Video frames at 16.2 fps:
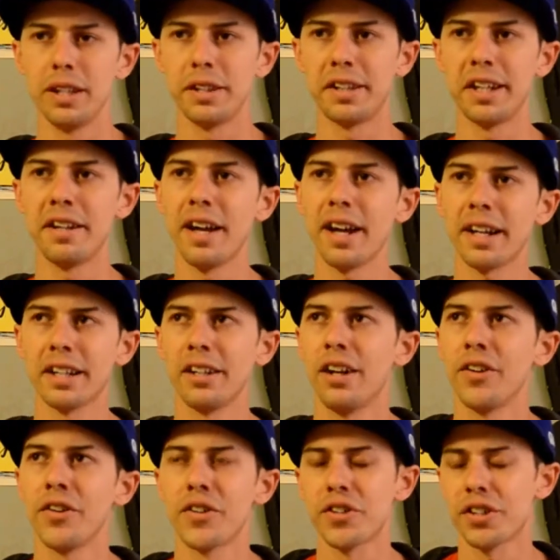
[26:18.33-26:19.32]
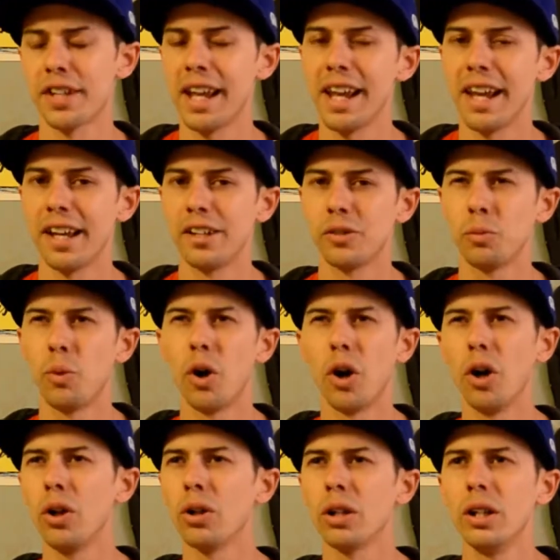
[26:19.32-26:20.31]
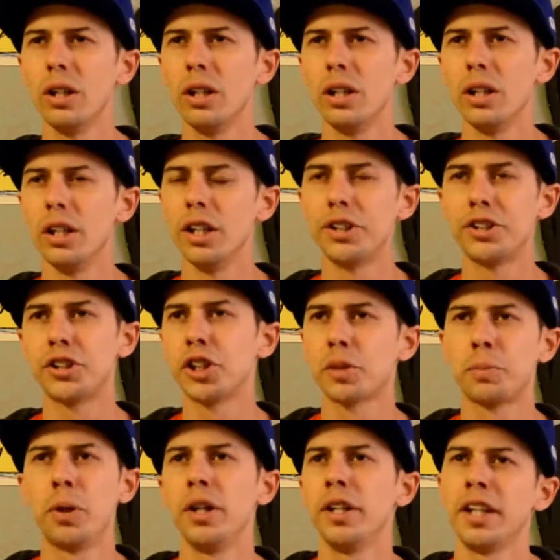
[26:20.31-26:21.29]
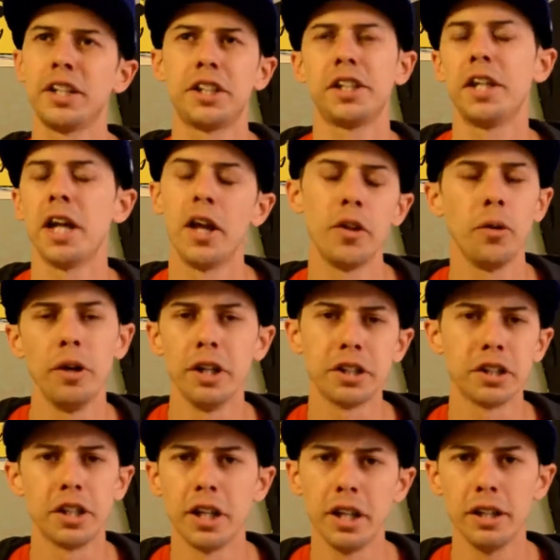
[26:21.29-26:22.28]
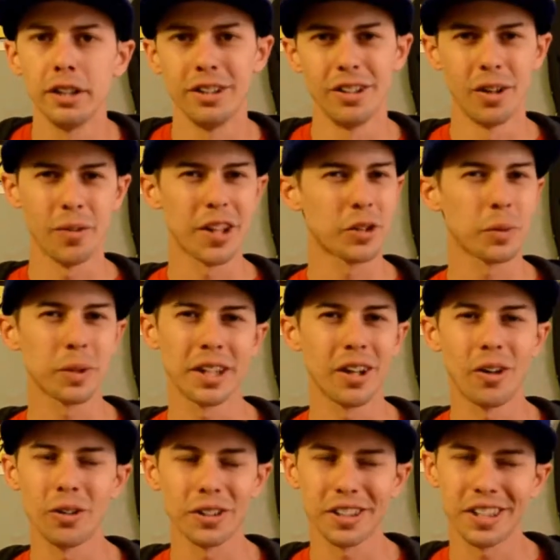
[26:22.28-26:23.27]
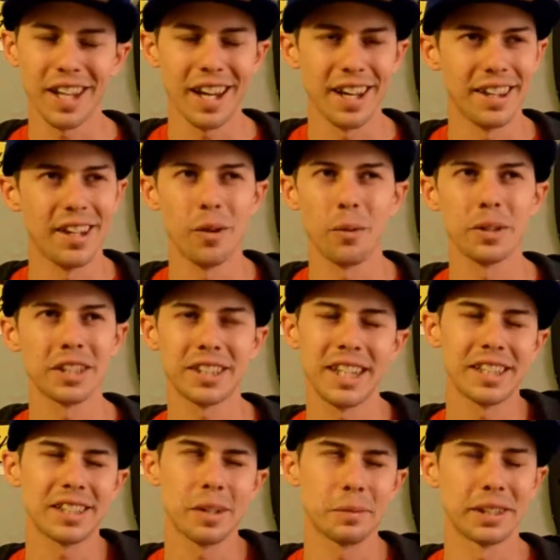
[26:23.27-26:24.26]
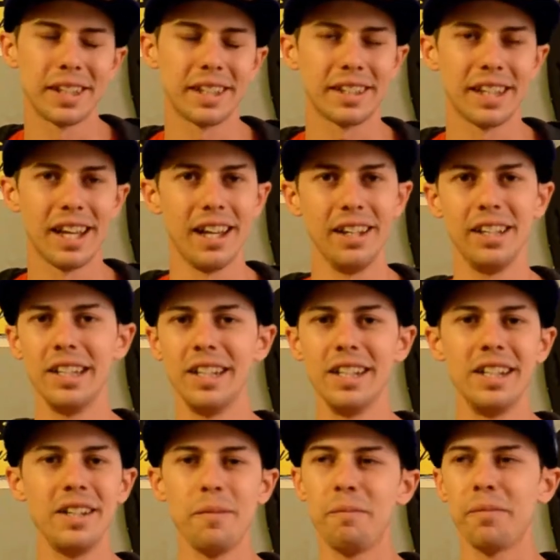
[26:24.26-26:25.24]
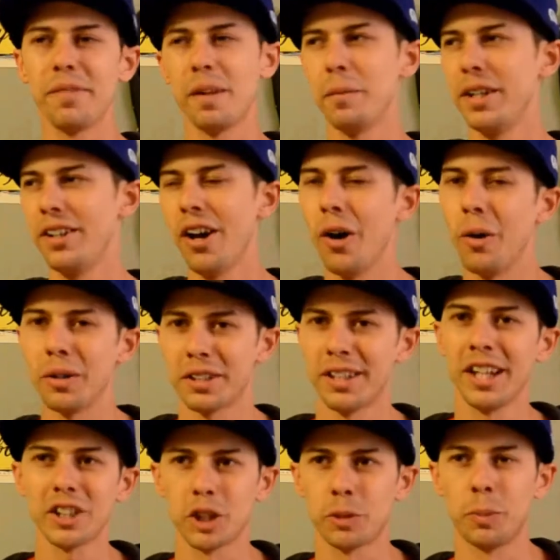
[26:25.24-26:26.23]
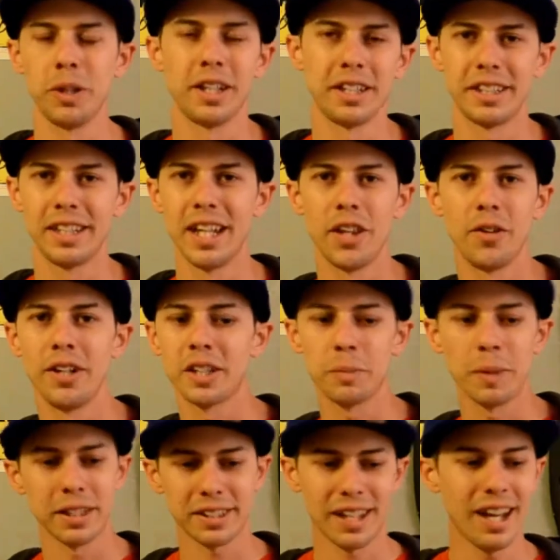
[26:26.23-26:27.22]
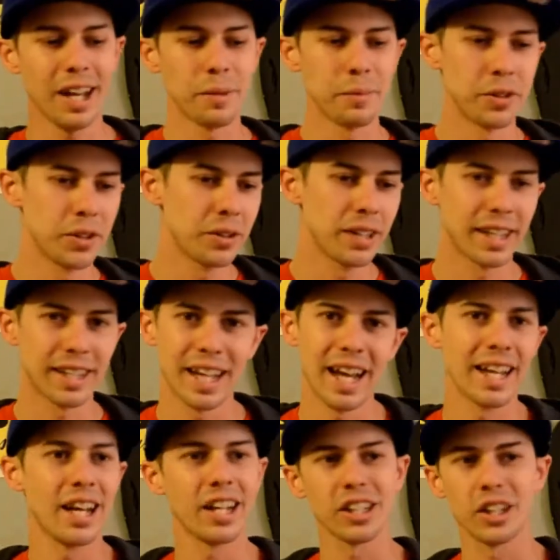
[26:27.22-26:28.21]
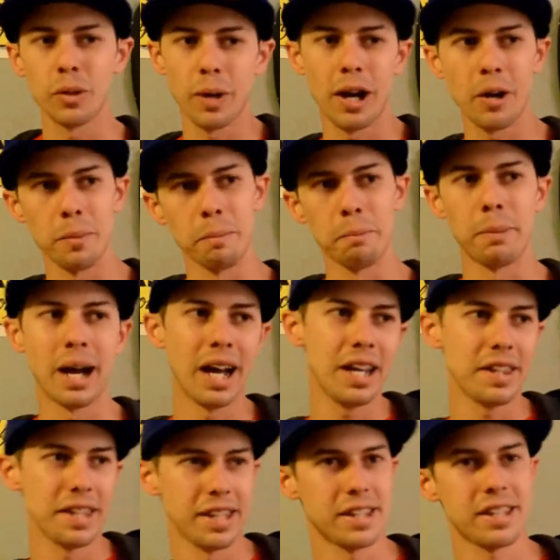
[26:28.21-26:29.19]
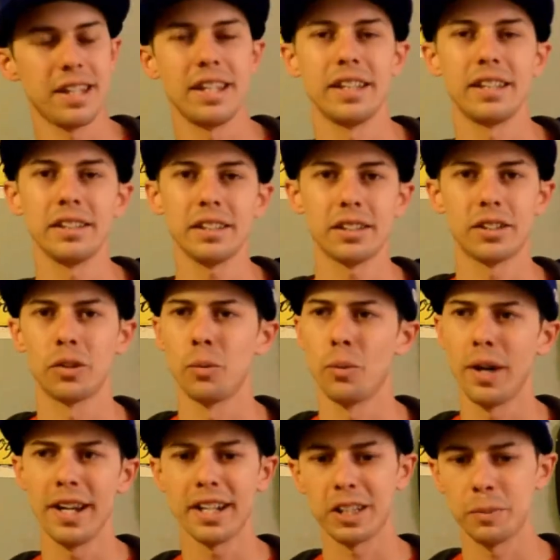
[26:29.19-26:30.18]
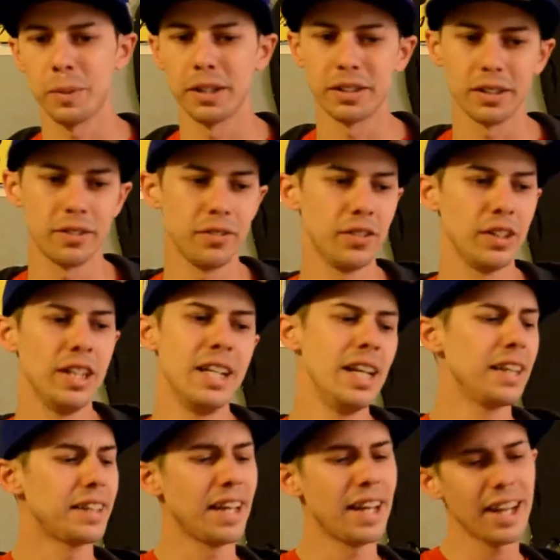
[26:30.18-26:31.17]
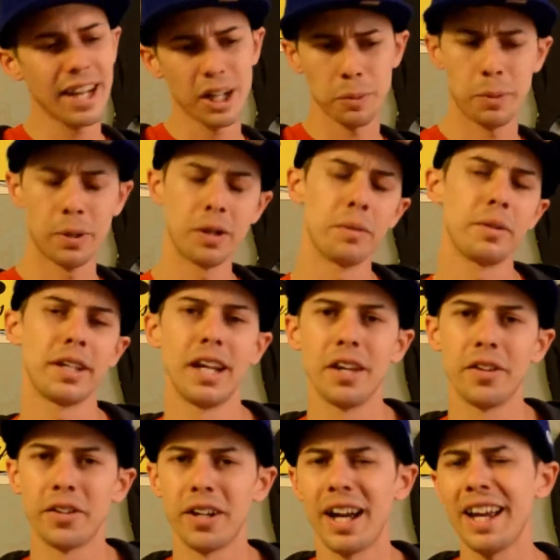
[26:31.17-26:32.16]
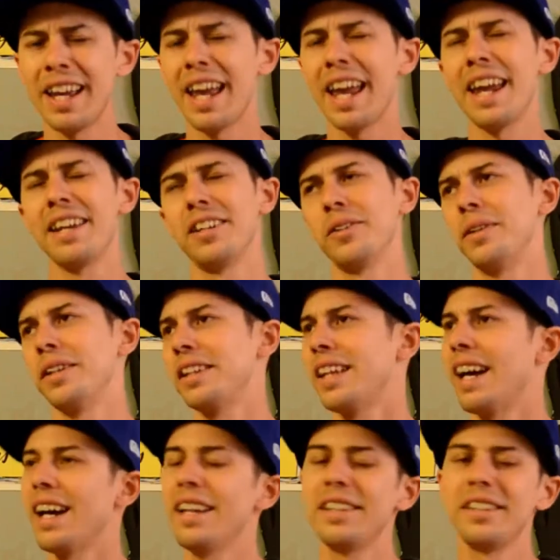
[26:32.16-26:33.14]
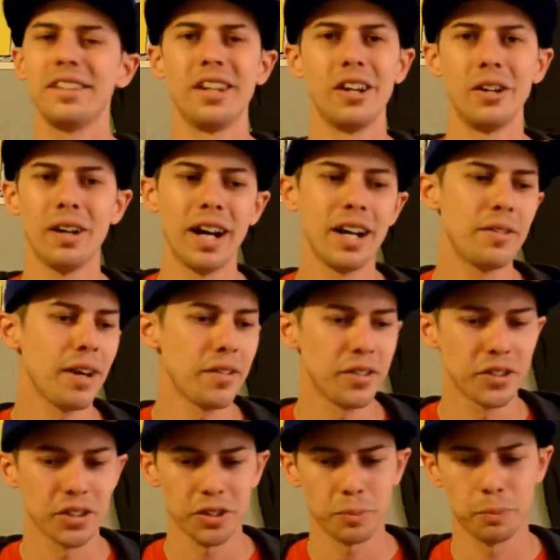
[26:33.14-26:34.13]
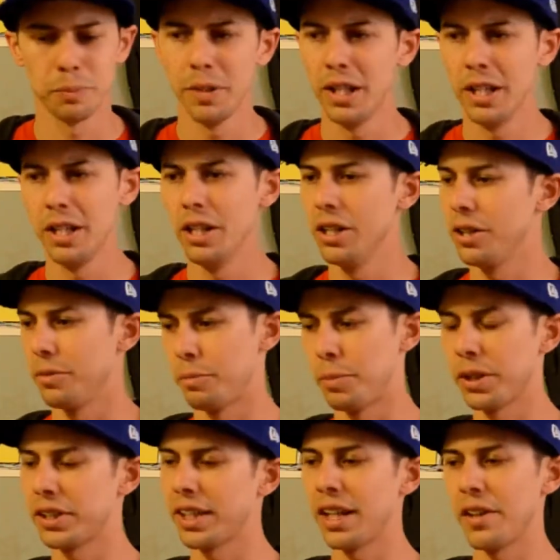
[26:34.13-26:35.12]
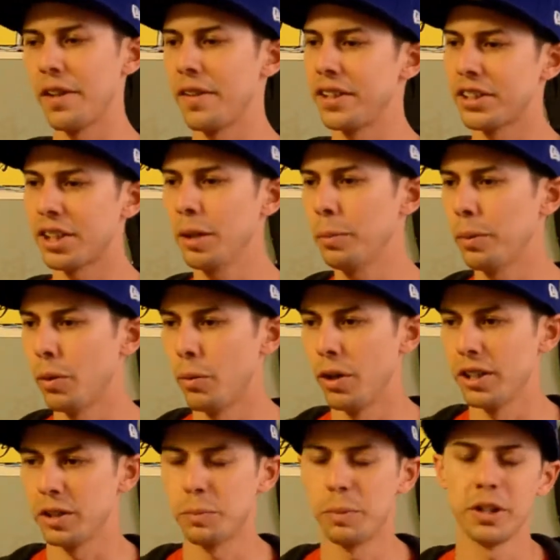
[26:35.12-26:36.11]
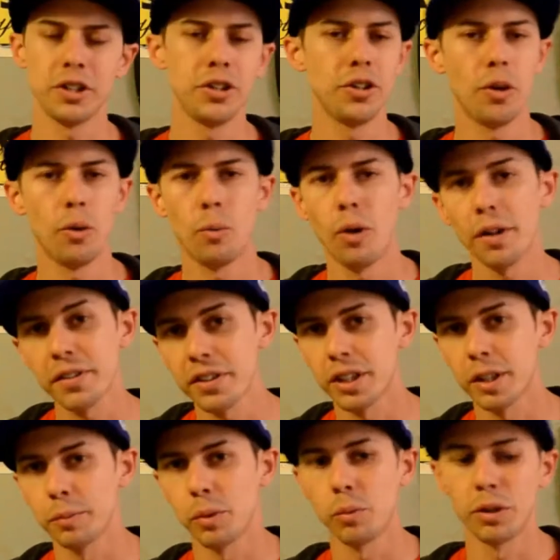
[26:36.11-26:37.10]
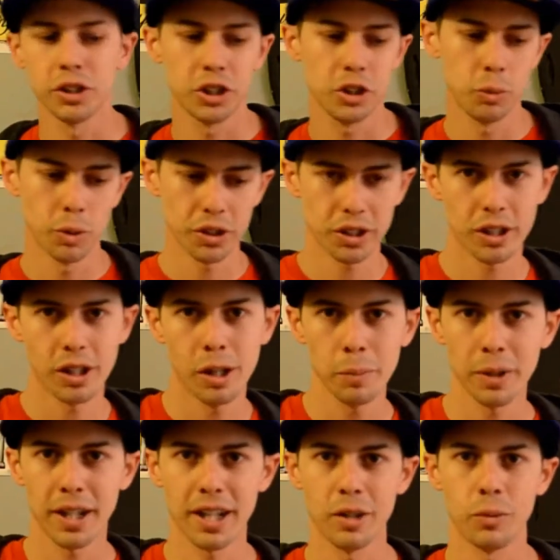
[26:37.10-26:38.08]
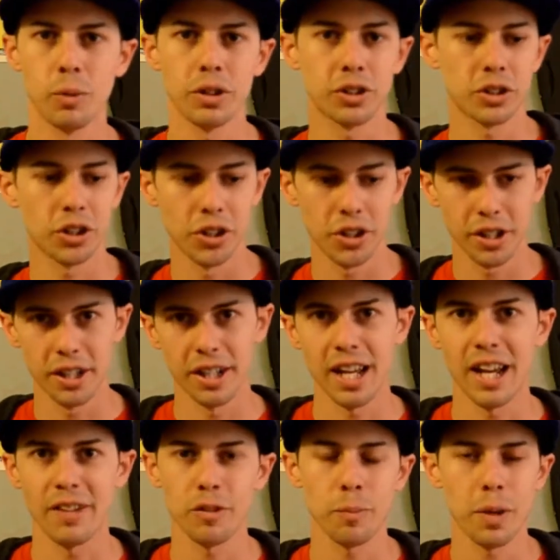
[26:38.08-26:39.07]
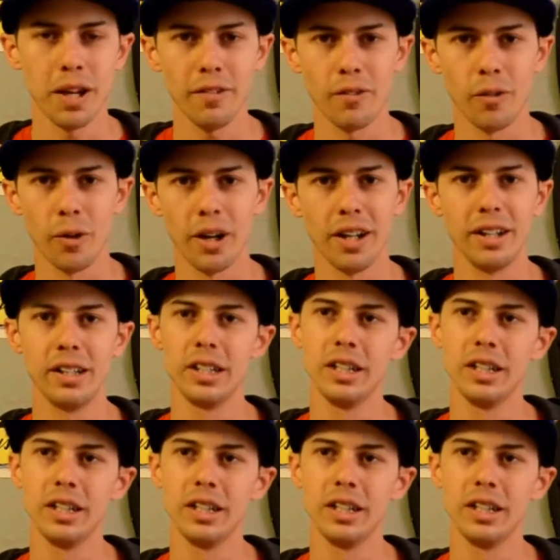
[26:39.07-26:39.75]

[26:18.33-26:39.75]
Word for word: they're not going to understand. Well, it's just putting it together, isn't it? You know, that's what they all say. They always say something like that. I mean, no, it's not just putting it together. It's my time, dude. Like, I gotta go out and buy these things. They're way expensive. Then I gotta put them together. I hate doing that, you know. I'd rather just put together these simple ones, but you don't want the simple ones, you want the complicated ones, so you're gonna have to pay for it.